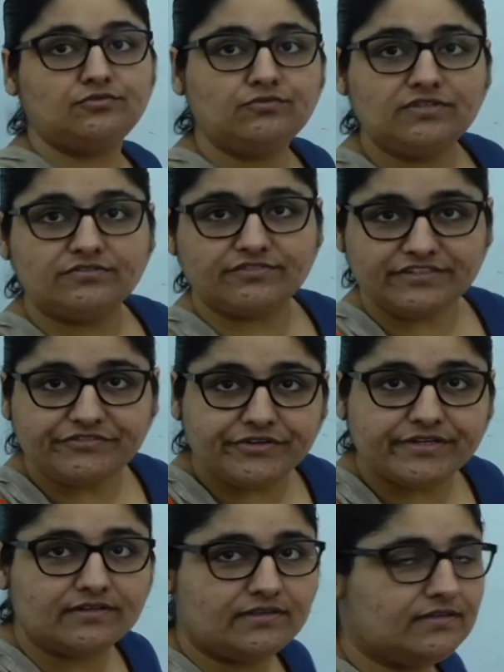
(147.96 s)
to the
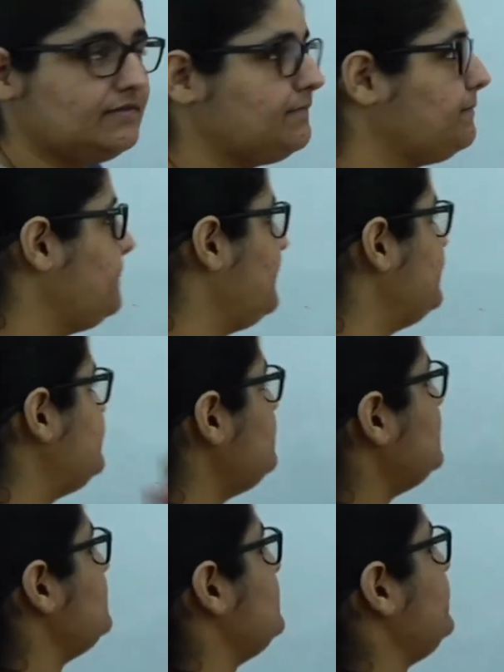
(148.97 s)
ventricle.
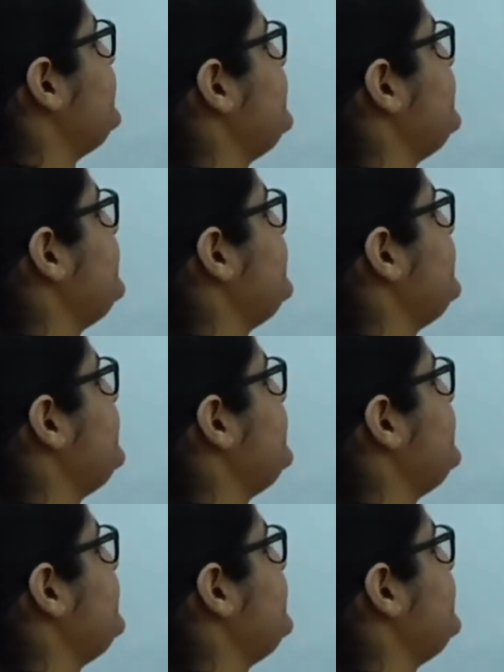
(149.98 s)
Similarly